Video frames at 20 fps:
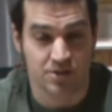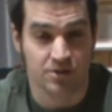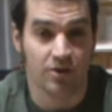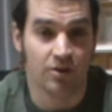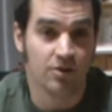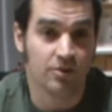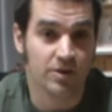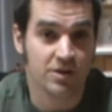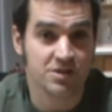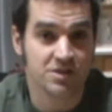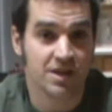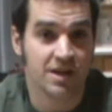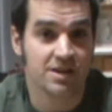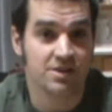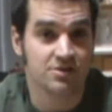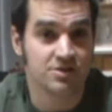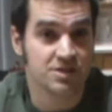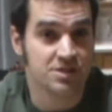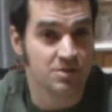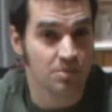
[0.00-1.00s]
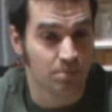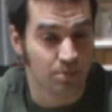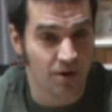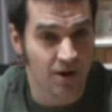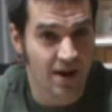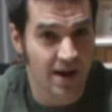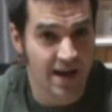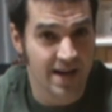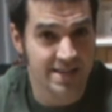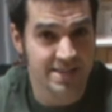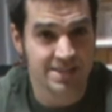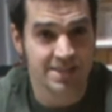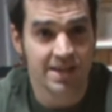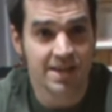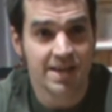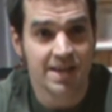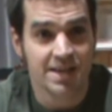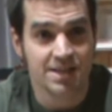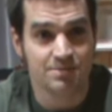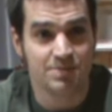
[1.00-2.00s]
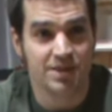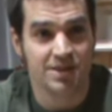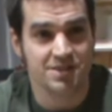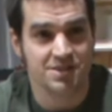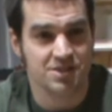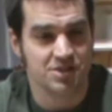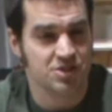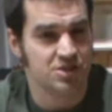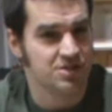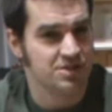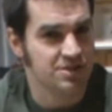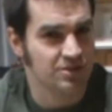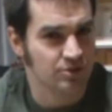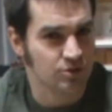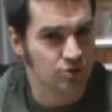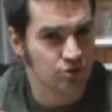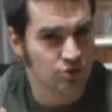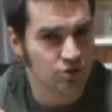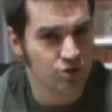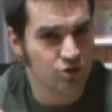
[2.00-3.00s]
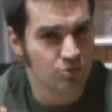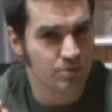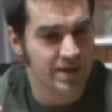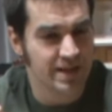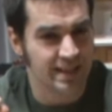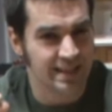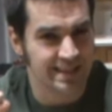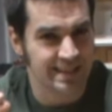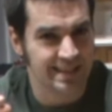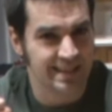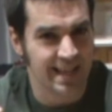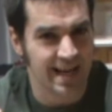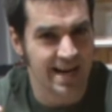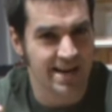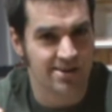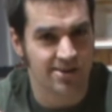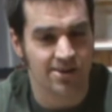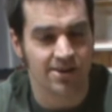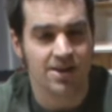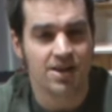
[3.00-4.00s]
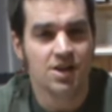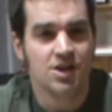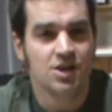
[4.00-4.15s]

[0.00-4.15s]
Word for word: The only reason I use the bronze is because it's just a little bit lighter,